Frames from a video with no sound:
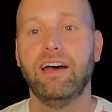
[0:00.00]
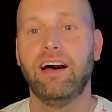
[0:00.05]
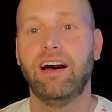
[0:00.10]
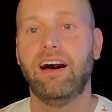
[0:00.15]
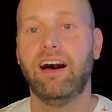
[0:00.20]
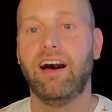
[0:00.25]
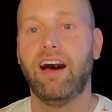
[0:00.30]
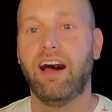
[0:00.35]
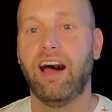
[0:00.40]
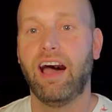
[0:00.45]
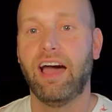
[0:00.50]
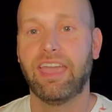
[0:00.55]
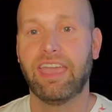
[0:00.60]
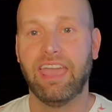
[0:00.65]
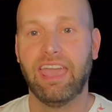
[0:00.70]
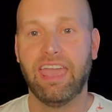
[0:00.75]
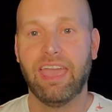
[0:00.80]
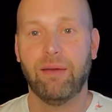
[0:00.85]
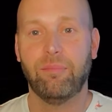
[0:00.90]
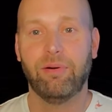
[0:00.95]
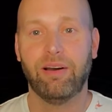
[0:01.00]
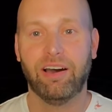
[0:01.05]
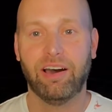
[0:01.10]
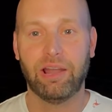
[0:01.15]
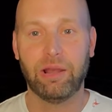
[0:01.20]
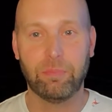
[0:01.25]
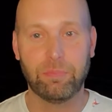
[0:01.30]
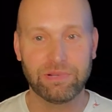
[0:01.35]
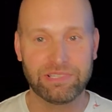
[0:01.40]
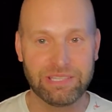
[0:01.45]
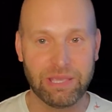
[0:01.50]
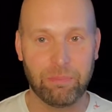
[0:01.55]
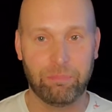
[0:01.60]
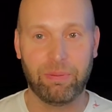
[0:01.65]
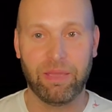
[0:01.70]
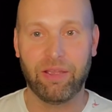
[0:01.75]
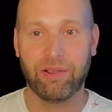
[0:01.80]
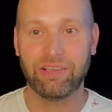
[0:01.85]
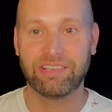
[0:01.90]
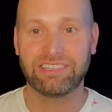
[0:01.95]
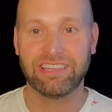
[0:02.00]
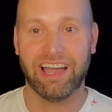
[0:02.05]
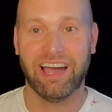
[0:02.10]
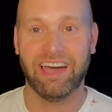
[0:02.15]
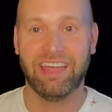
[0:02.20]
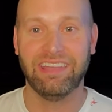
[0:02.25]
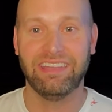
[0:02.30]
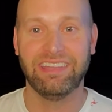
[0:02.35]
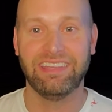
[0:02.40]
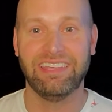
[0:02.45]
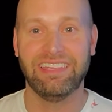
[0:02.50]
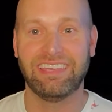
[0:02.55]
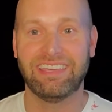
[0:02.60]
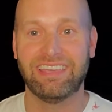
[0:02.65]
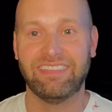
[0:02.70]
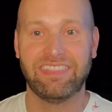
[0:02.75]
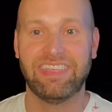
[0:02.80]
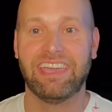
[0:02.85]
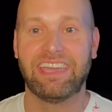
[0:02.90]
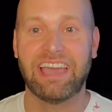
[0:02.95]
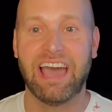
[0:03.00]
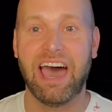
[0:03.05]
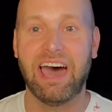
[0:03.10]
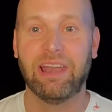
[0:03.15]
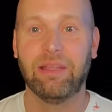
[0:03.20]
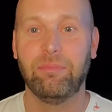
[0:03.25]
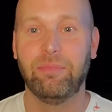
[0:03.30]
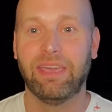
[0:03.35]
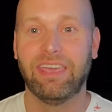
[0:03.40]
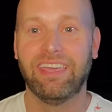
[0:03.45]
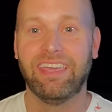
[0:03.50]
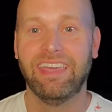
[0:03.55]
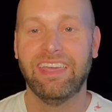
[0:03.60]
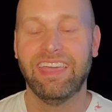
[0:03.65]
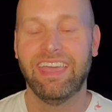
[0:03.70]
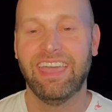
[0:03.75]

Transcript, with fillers: uh, I am 100% bearish on the, the economy.